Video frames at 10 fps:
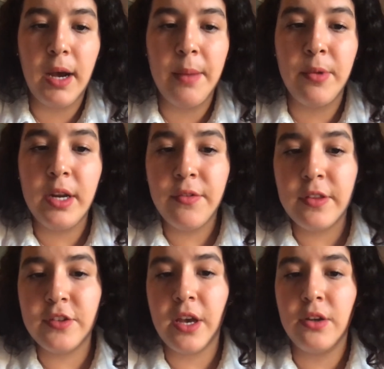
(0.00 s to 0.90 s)
I'm ready
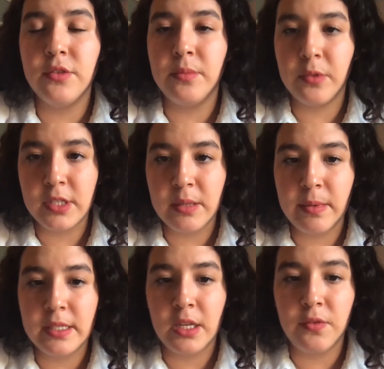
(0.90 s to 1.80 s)
for the challenge of immersing
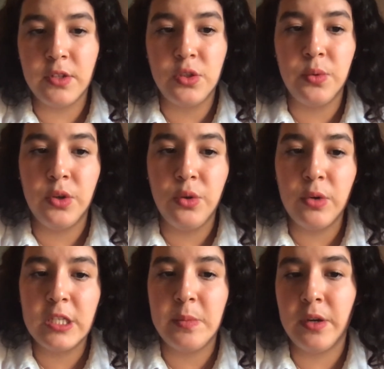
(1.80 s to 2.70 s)
myself into a
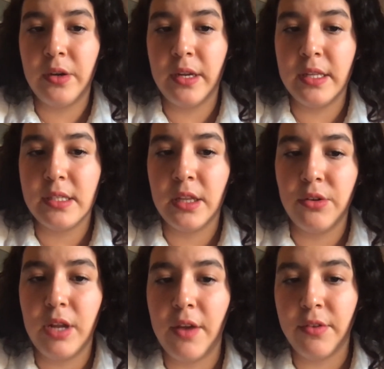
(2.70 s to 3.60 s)
new experience and
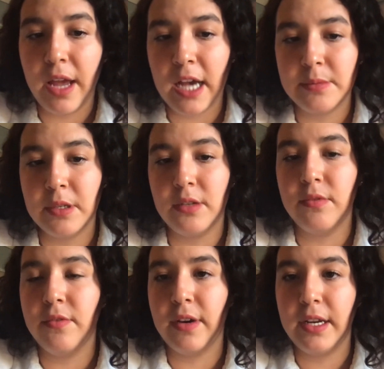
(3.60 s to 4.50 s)
learn every aspect of
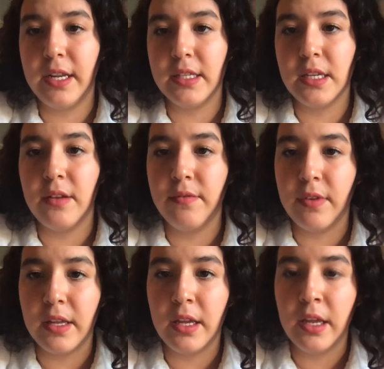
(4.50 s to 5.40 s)
the finance
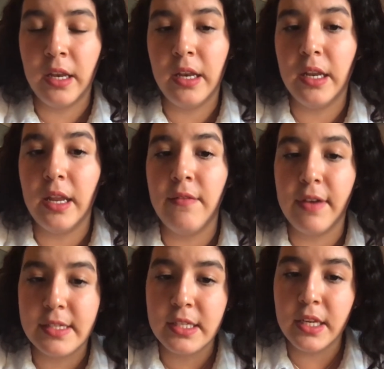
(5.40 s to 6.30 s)
and
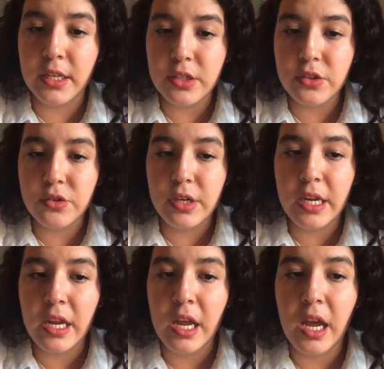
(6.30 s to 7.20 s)
investing
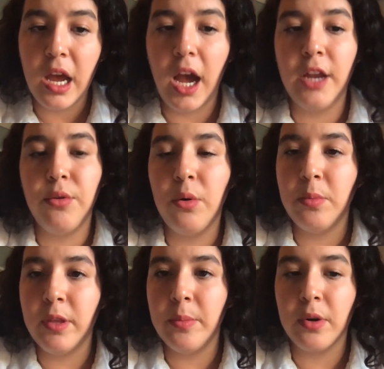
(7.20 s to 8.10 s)
industry. I know I
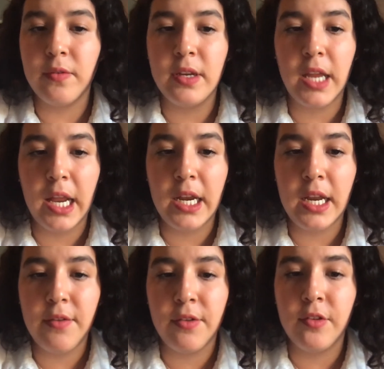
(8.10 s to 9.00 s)
would be the perfect
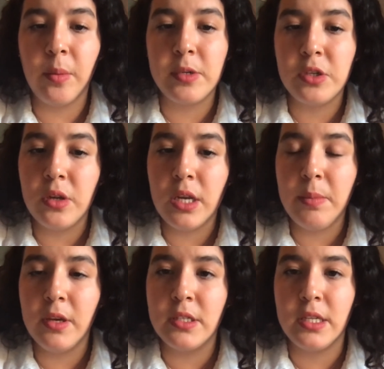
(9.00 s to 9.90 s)
candidate for this opportunity
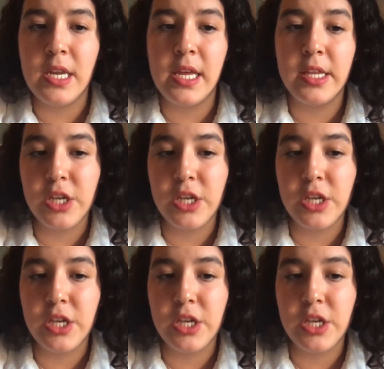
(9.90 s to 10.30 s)
because I take